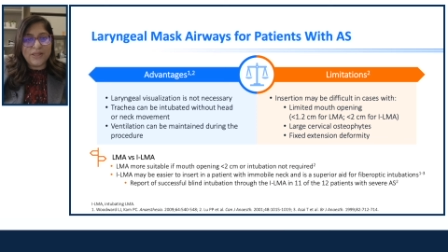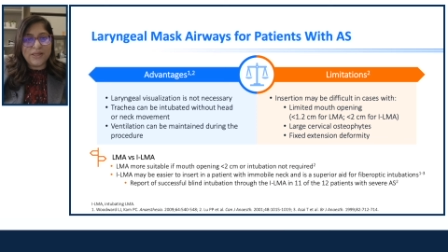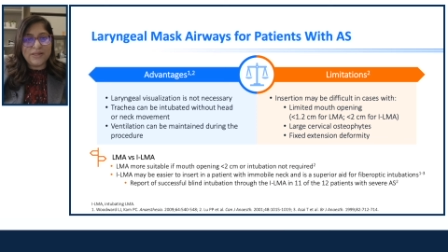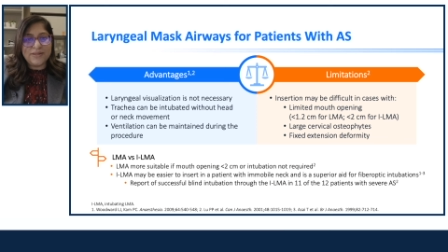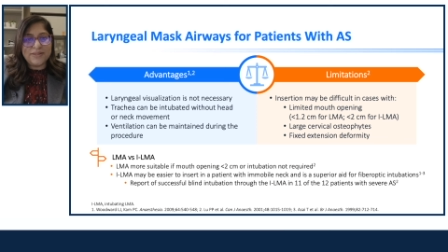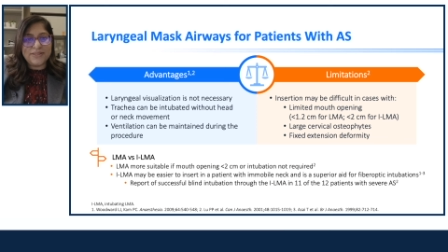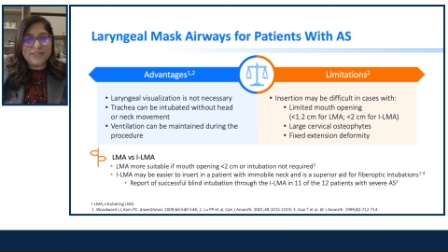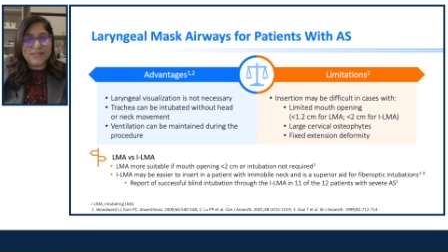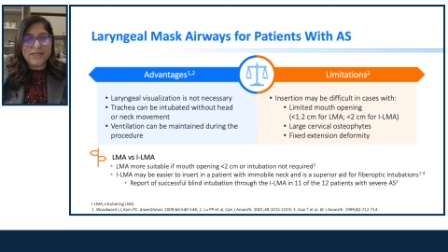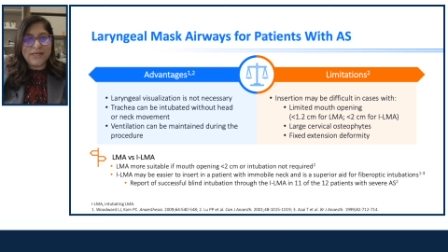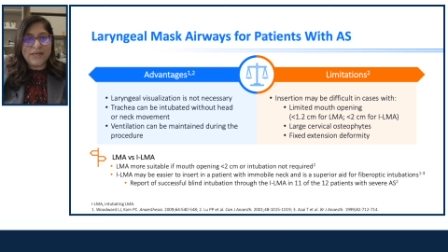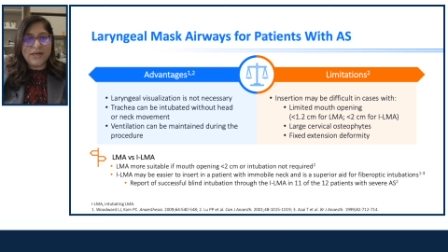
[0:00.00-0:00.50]

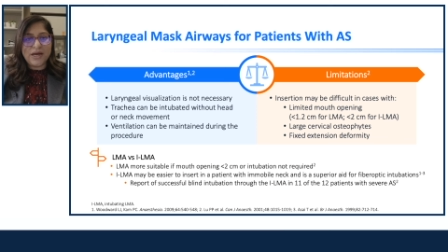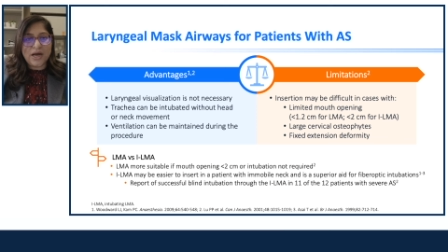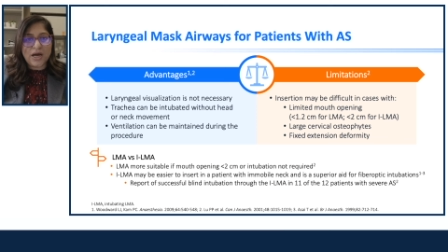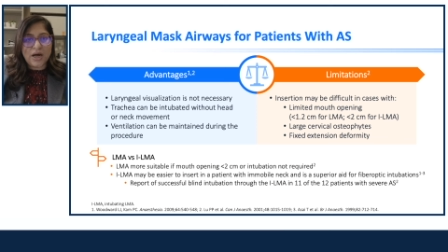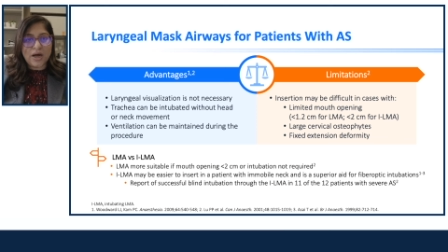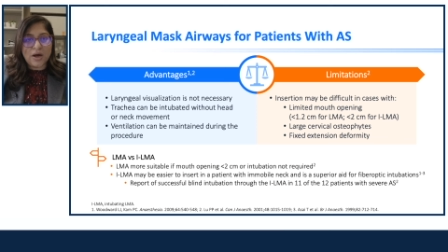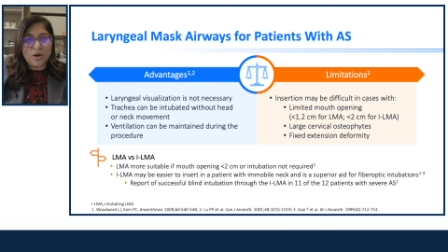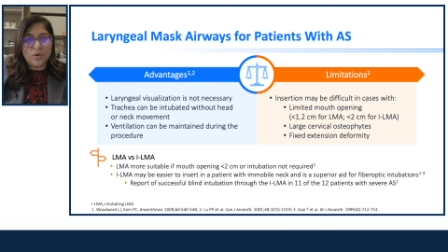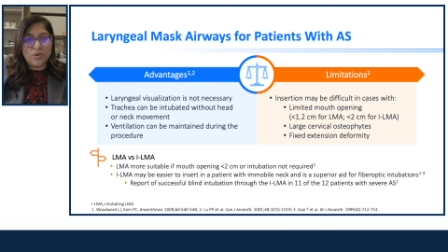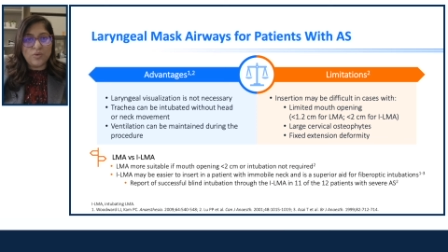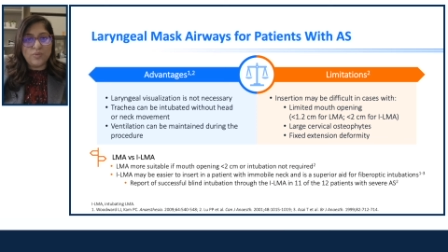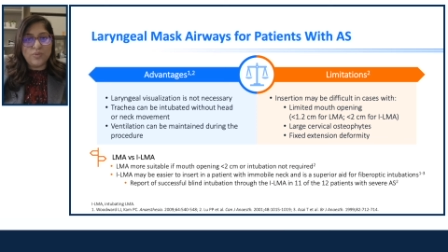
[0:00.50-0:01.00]
and see
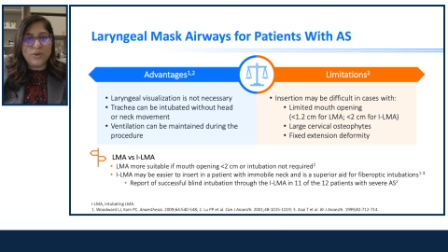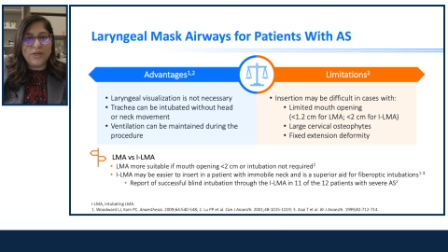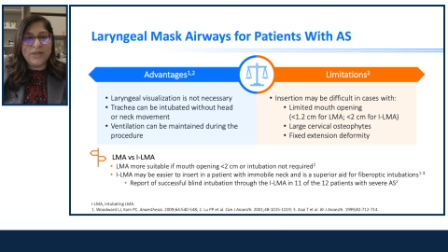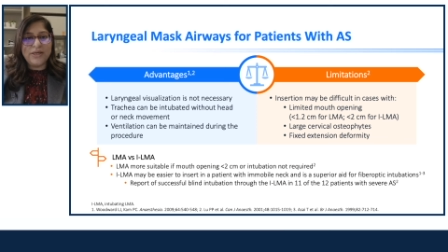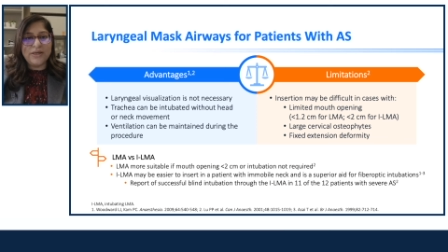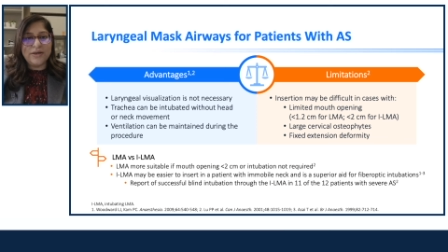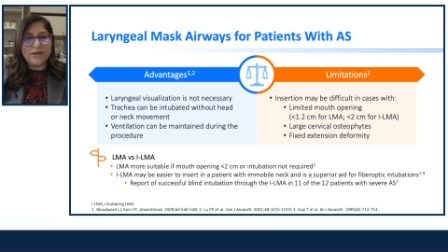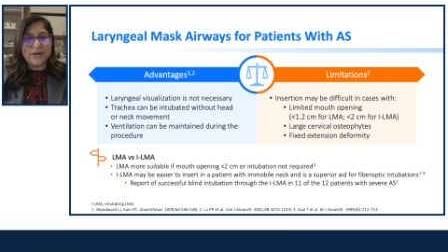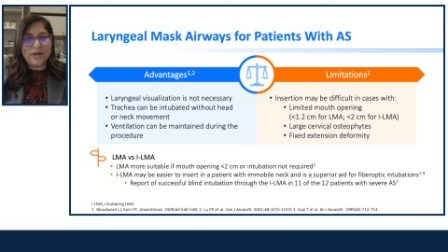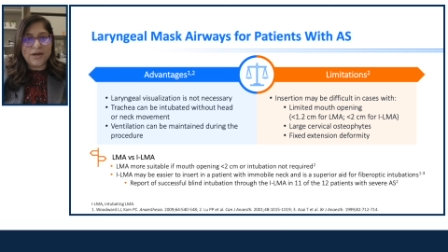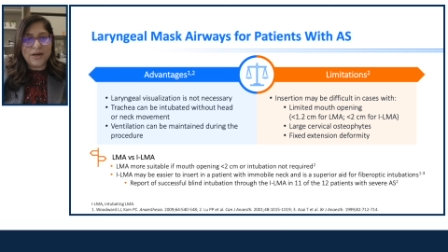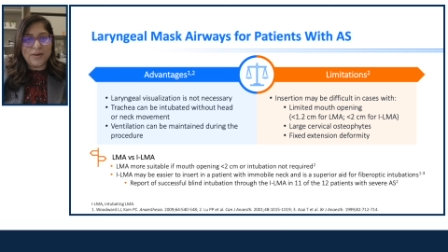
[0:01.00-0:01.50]
how we
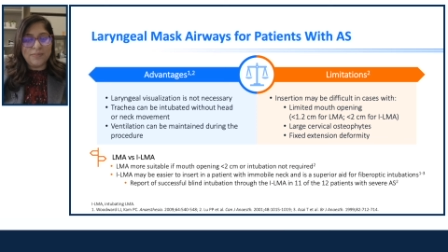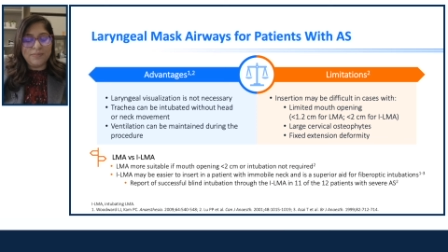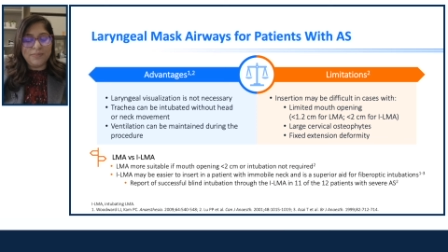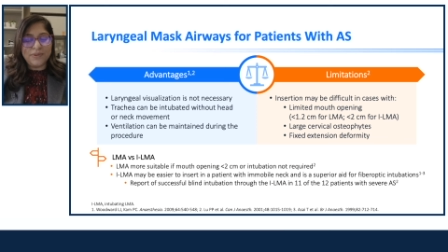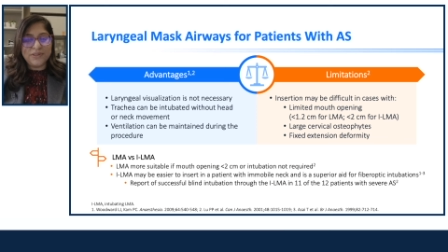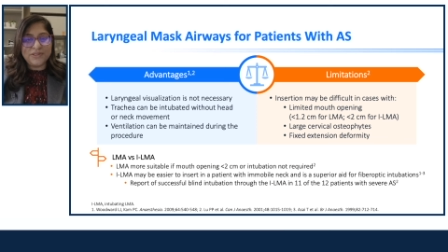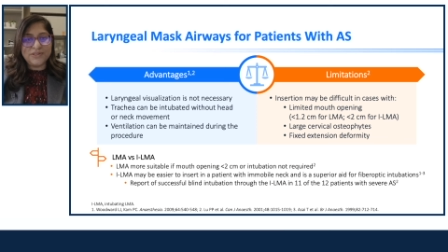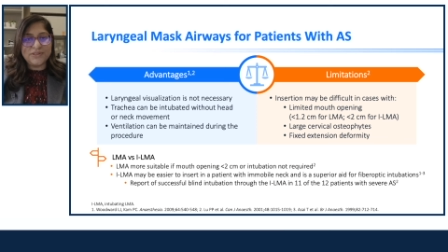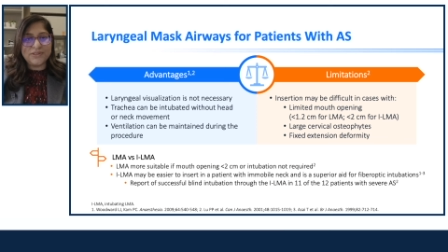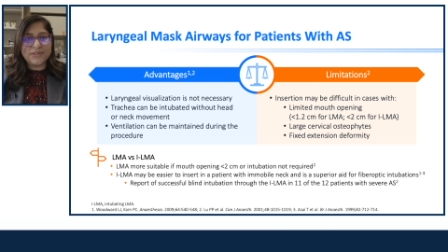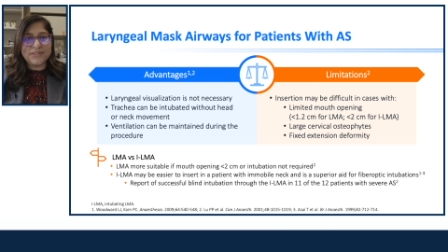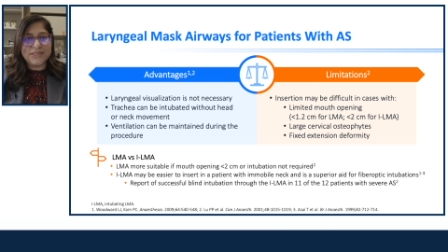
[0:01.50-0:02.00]
can
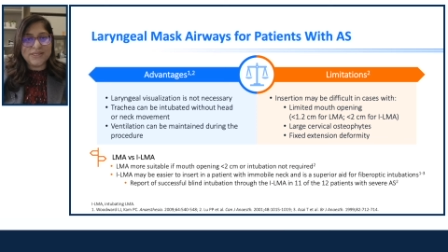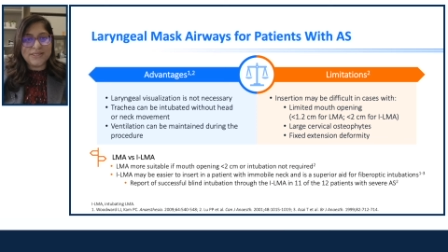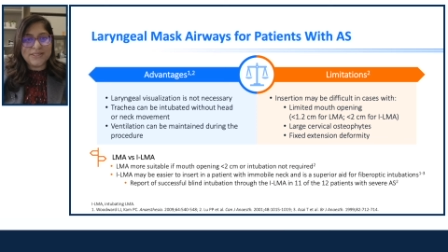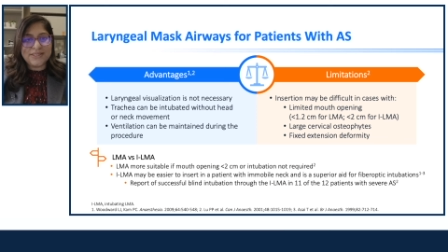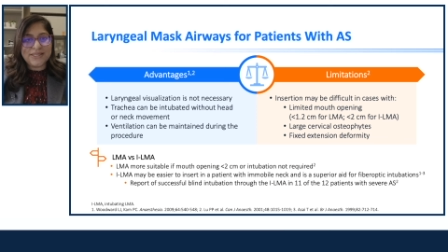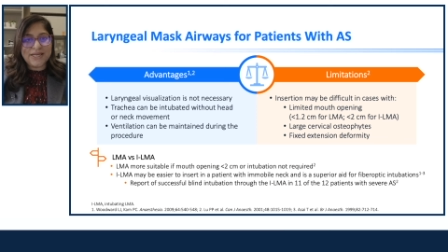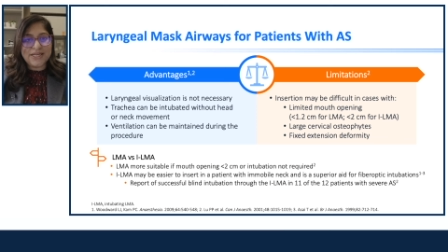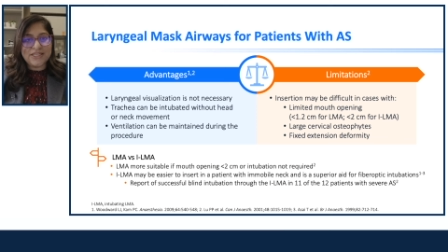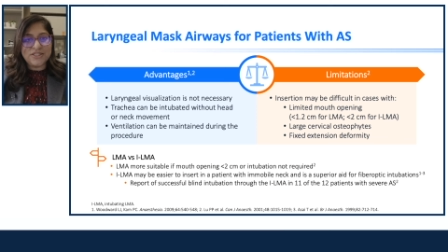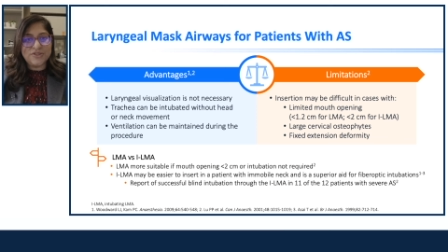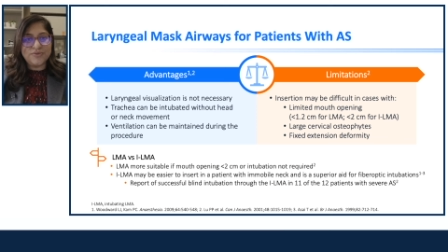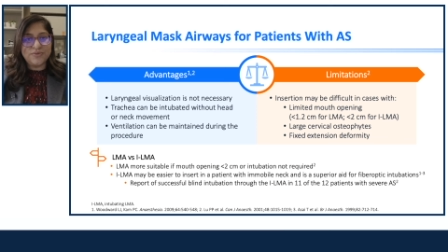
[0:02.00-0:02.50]
accomplish a
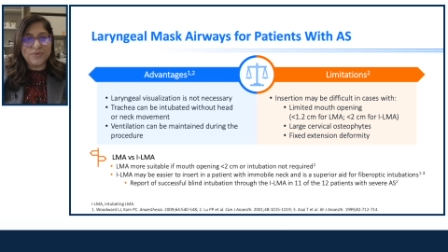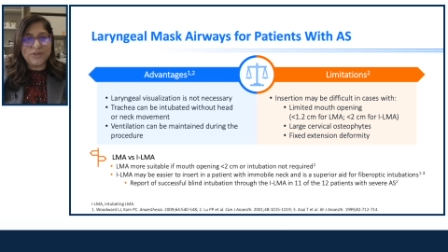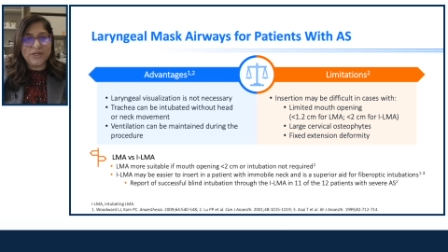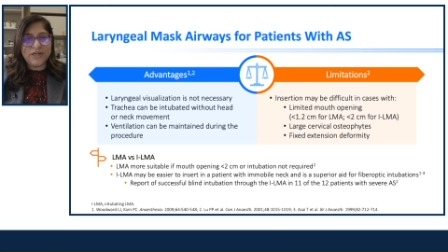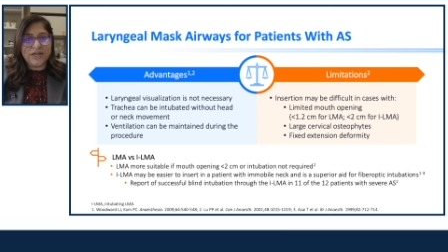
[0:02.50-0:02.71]
successful